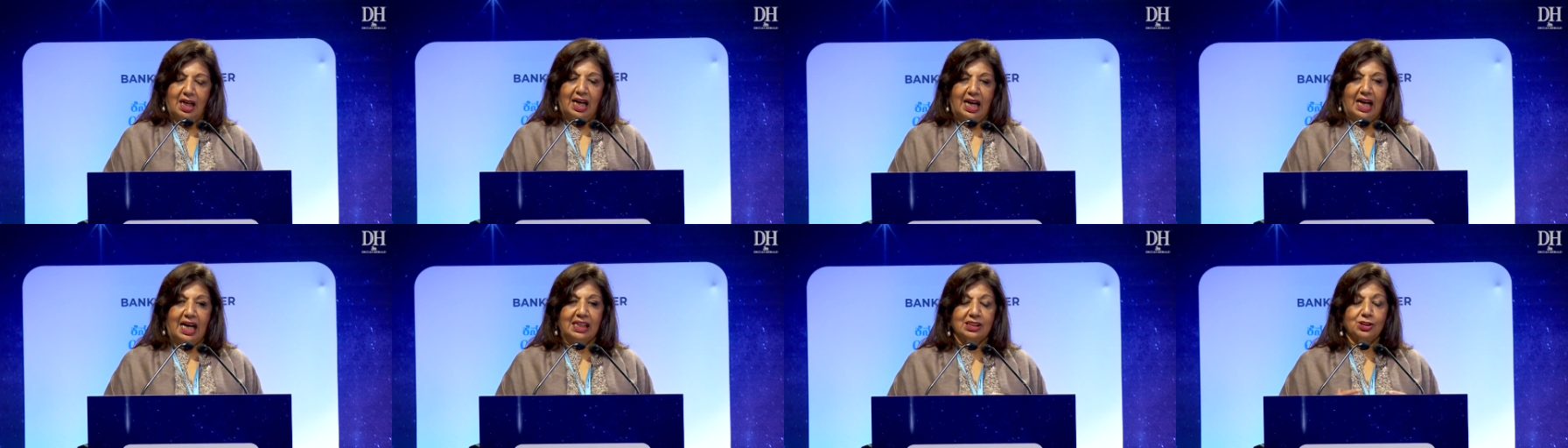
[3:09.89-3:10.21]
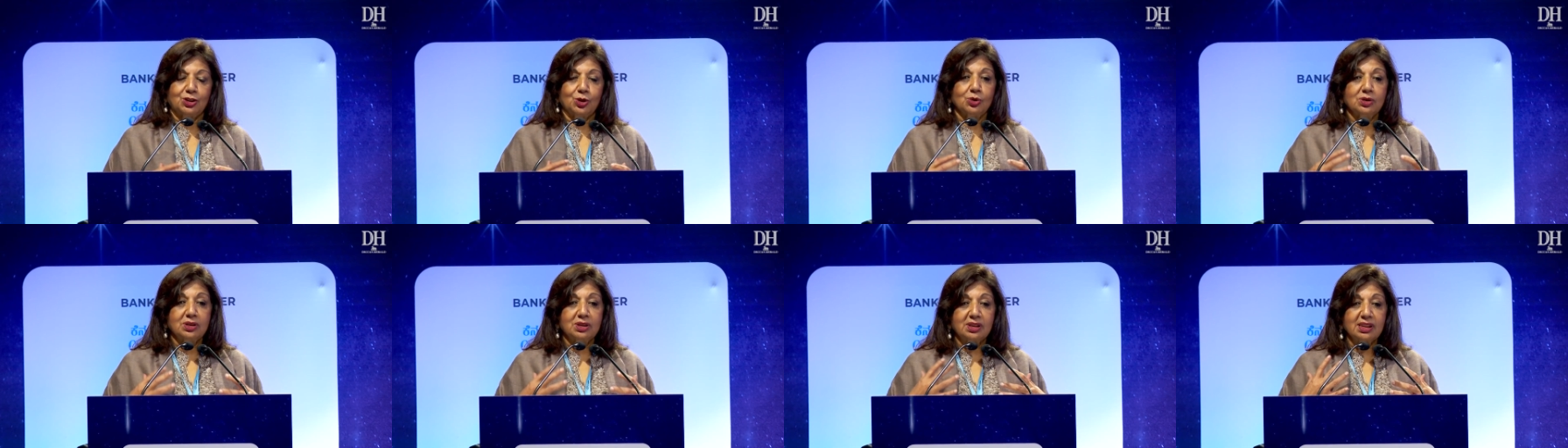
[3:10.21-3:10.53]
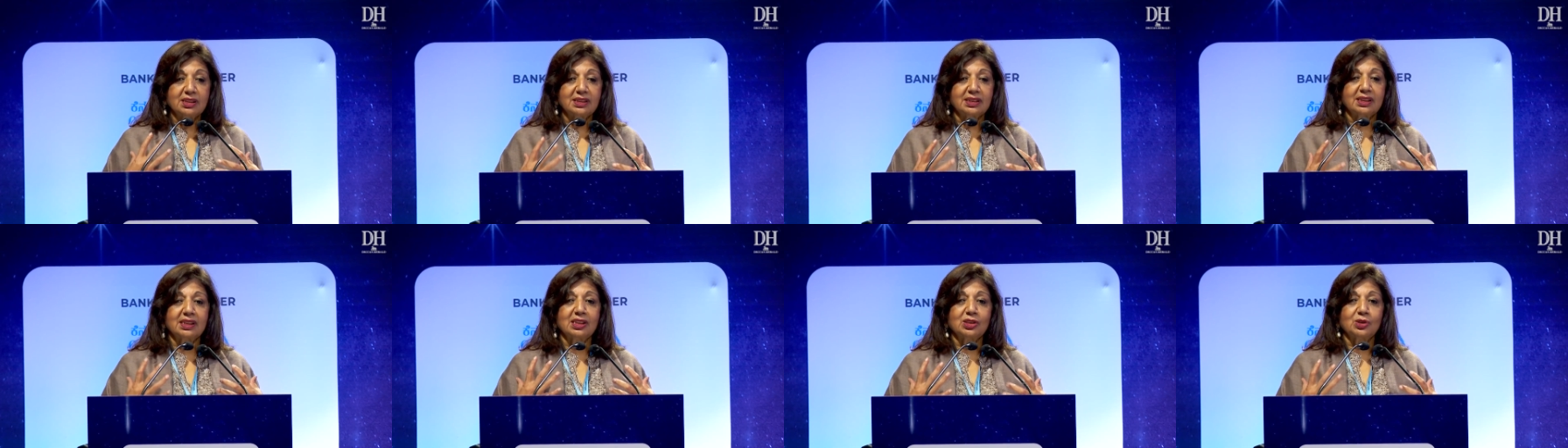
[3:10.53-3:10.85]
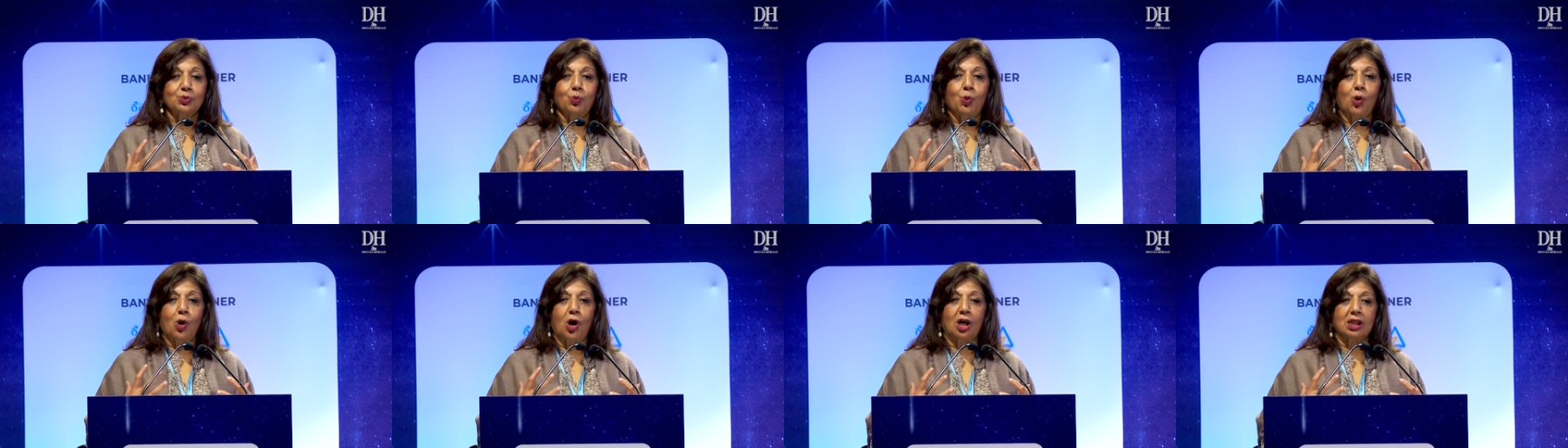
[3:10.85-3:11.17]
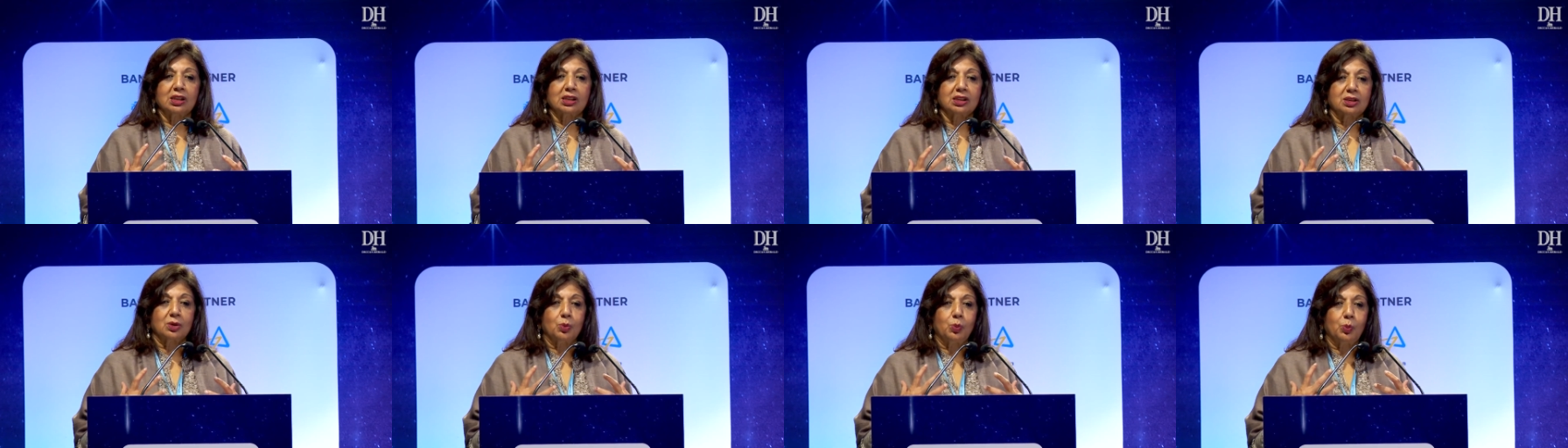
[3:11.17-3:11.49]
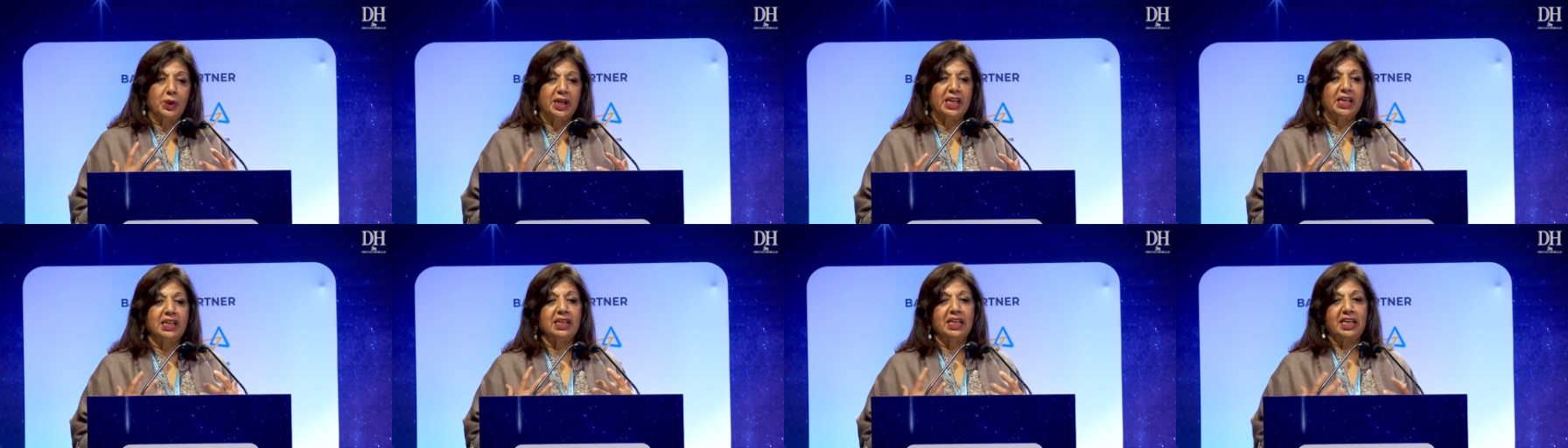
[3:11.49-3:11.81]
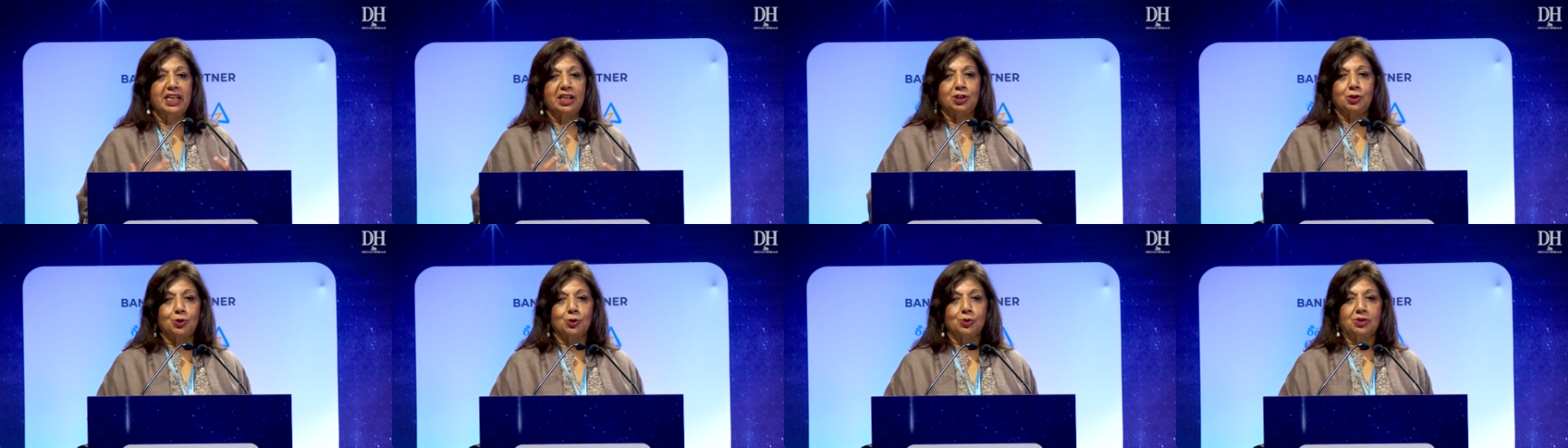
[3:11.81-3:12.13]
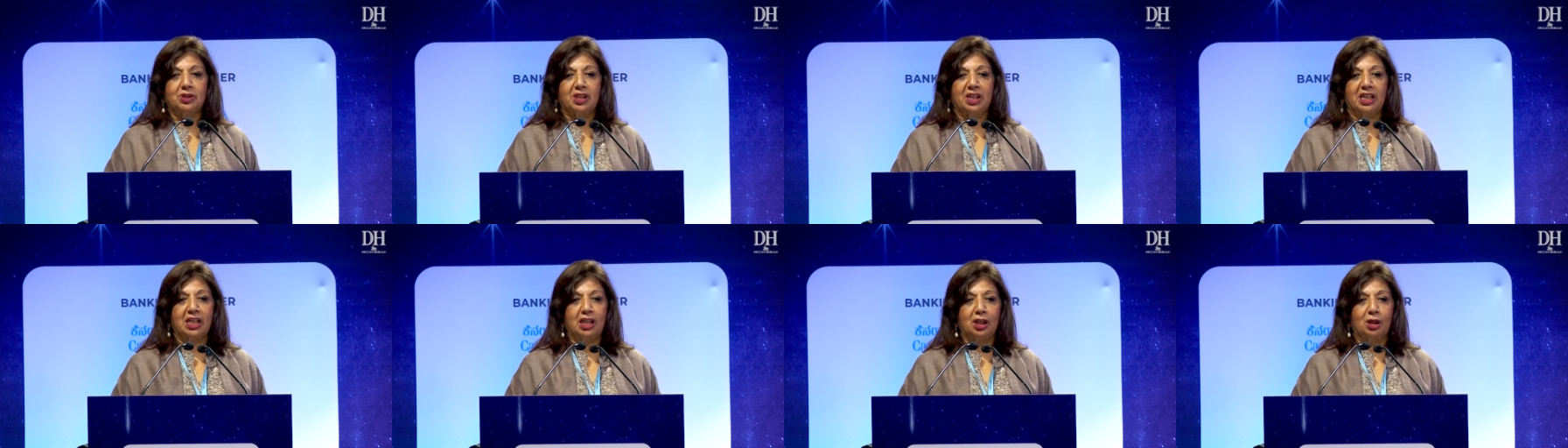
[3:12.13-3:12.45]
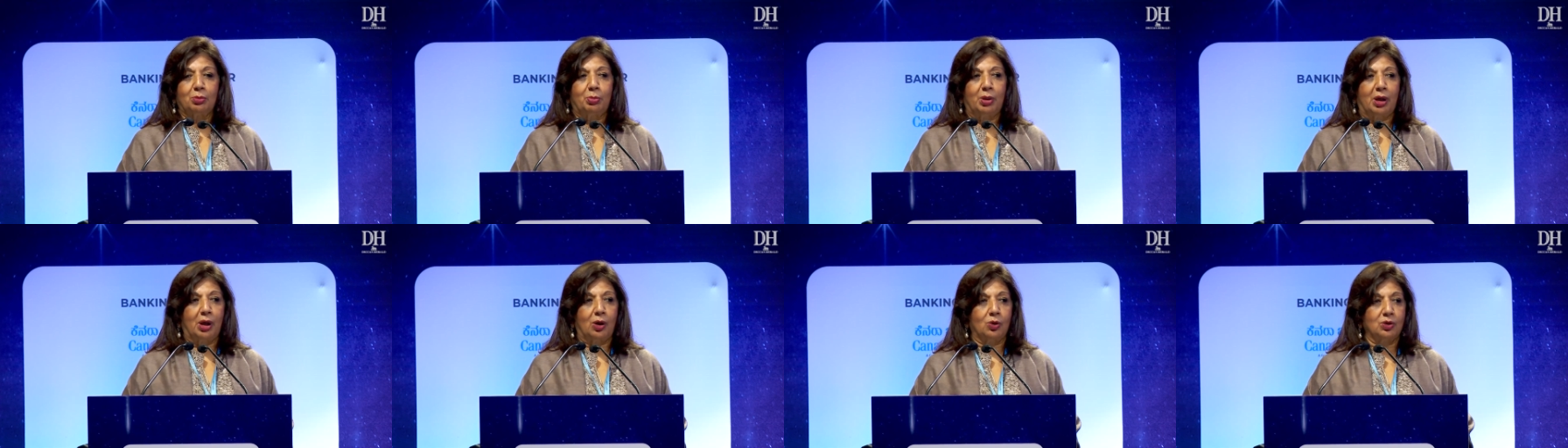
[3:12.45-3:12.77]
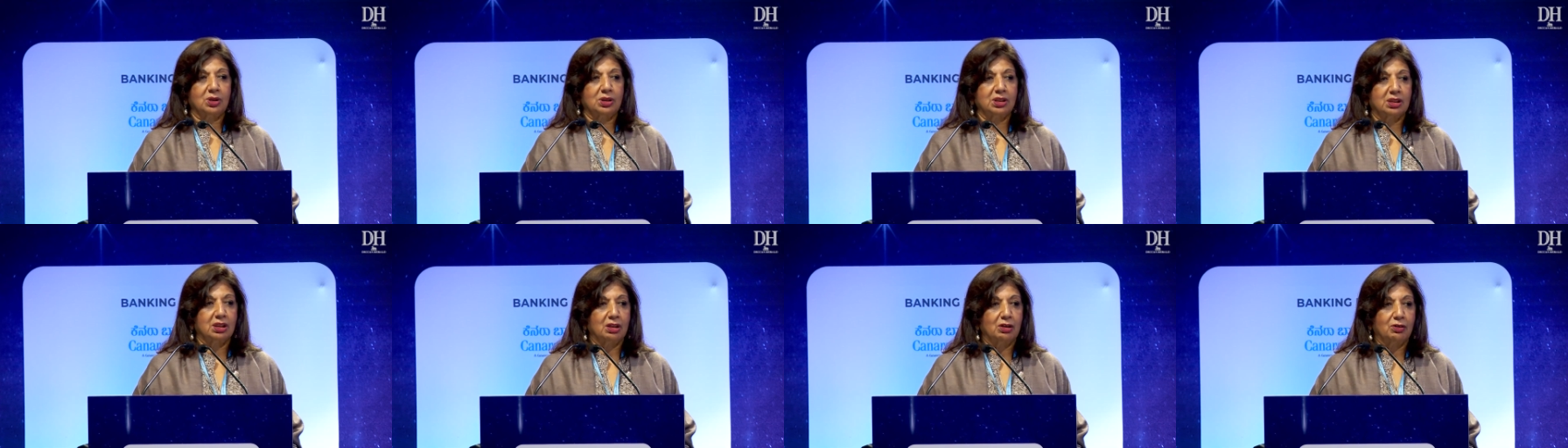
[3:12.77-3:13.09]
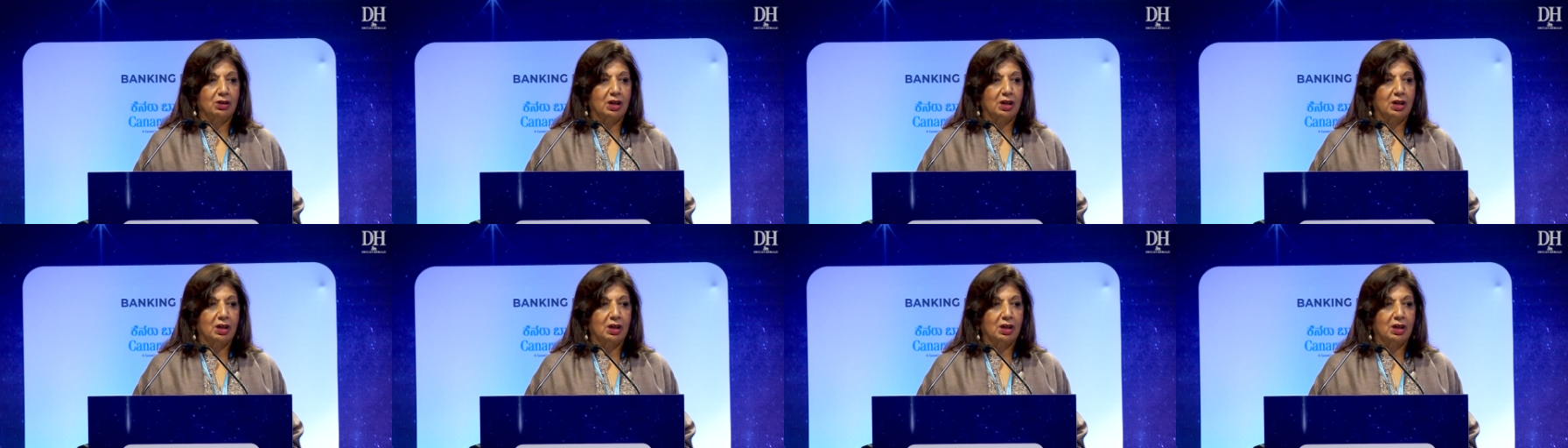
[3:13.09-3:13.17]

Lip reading: And so this is what we need to think about